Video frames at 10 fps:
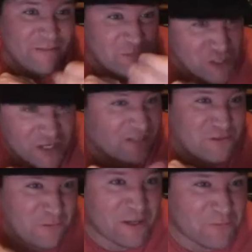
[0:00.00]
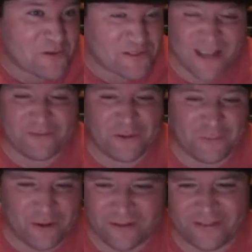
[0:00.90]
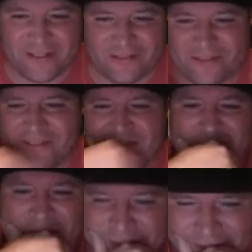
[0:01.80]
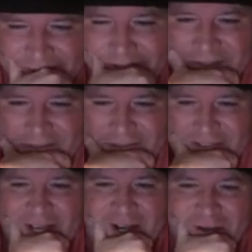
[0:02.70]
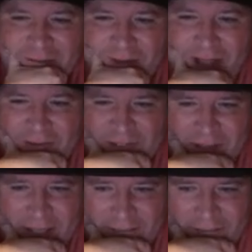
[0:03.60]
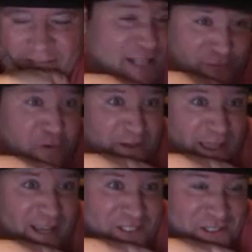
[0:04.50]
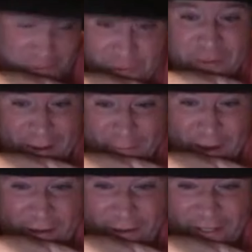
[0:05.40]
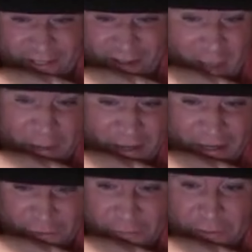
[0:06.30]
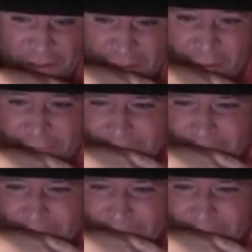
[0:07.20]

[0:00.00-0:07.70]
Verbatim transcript: shit 24 7 over it, you know? So I was like, that's really nice of you to do that, Randall. I said, I'm in if you want to do it.